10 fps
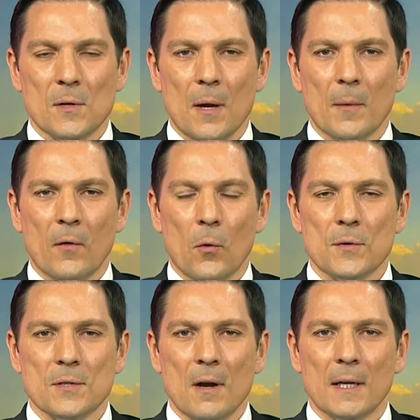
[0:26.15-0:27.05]
So I'm, of
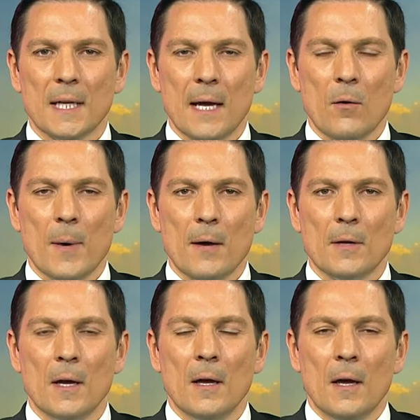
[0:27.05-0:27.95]
course, talking now about